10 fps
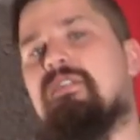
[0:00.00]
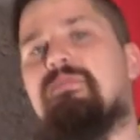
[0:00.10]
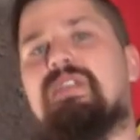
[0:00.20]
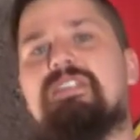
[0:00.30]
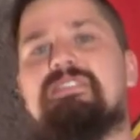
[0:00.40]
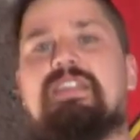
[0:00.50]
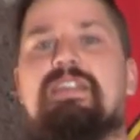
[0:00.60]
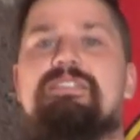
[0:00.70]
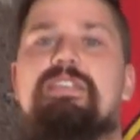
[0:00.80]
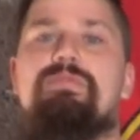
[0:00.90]
Because like I
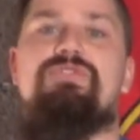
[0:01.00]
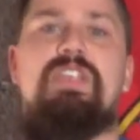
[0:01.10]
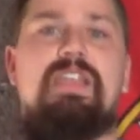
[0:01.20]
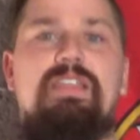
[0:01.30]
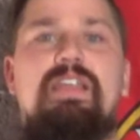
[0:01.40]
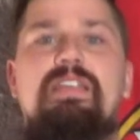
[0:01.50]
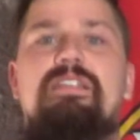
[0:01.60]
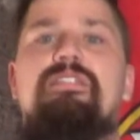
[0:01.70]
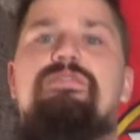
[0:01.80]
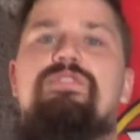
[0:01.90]
said with Dragonite,
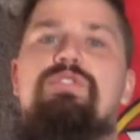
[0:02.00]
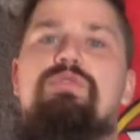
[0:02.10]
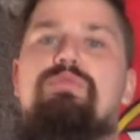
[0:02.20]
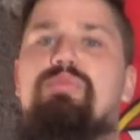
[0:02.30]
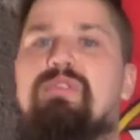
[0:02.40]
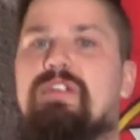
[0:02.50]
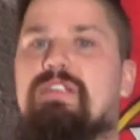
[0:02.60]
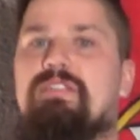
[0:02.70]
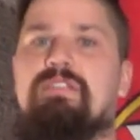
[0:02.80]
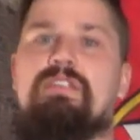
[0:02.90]
if you put
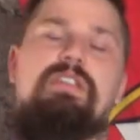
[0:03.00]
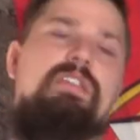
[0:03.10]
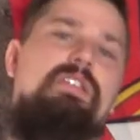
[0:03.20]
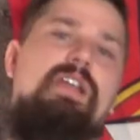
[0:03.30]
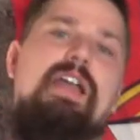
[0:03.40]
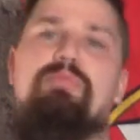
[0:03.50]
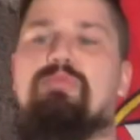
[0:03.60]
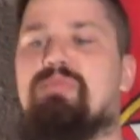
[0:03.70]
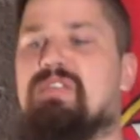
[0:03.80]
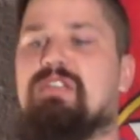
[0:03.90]
Hyper
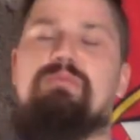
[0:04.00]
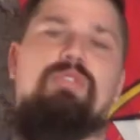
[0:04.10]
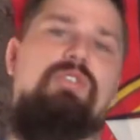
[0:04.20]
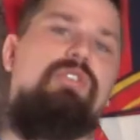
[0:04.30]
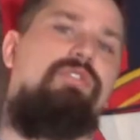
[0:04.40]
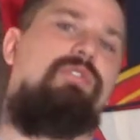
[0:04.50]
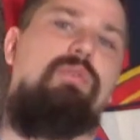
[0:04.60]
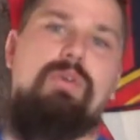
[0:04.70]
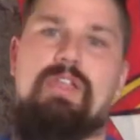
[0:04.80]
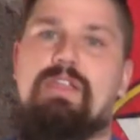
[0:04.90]
Beam or
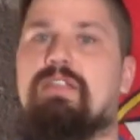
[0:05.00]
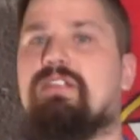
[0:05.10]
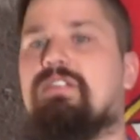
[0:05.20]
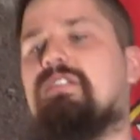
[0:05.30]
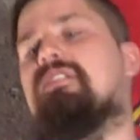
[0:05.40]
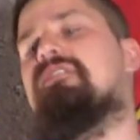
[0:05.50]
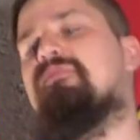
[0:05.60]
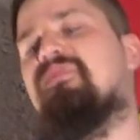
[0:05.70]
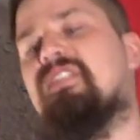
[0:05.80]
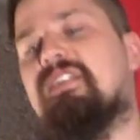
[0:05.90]
Earthquake or
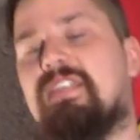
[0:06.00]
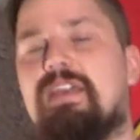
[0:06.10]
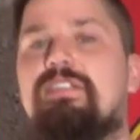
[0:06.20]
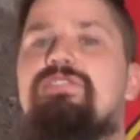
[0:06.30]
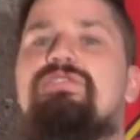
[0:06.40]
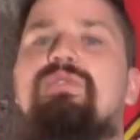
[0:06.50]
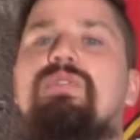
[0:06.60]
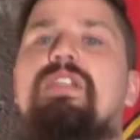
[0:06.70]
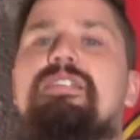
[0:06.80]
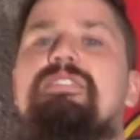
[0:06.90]
something like that on your
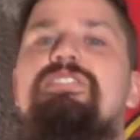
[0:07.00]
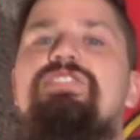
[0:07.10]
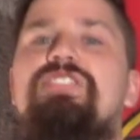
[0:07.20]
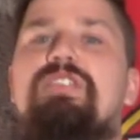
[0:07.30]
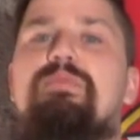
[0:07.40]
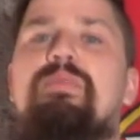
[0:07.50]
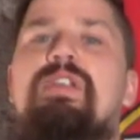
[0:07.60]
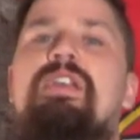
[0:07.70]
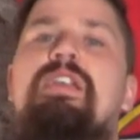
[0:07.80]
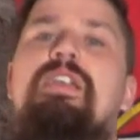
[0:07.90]
Snorlax in a gym,
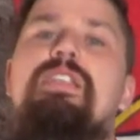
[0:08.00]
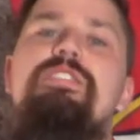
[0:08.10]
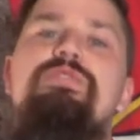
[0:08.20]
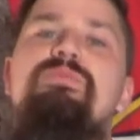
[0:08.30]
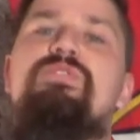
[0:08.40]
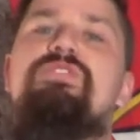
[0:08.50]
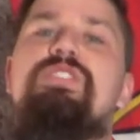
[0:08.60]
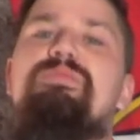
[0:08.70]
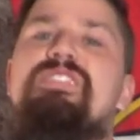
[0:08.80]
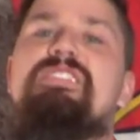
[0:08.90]
the new
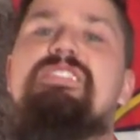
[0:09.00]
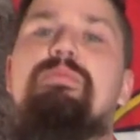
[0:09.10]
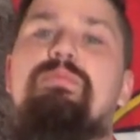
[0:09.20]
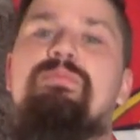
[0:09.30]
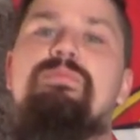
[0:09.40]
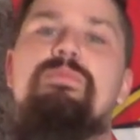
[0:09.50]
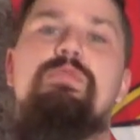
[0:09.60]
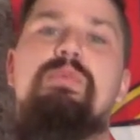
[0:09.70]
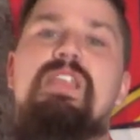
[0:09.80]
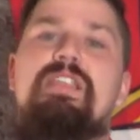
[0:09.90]
gym system, you
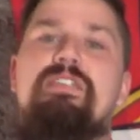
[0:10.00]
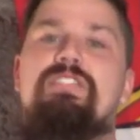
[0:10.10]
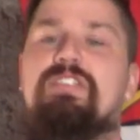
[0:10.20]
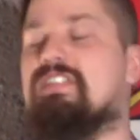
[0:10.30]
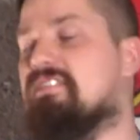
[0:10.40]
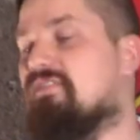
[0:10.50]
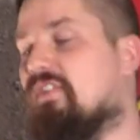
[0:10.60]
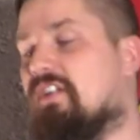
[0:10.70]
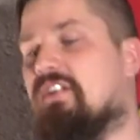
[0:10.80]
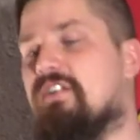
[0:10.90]
may never get to
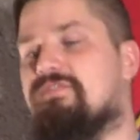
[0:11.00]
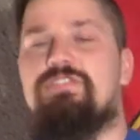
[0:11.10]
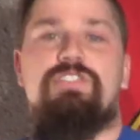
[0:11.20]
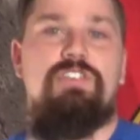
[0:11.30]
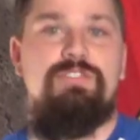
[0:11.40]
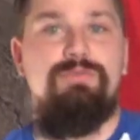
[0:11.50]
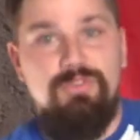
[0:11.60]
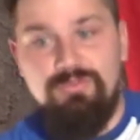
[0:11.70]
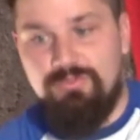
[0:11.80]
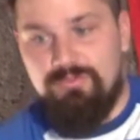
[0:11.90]
fire off your charge move.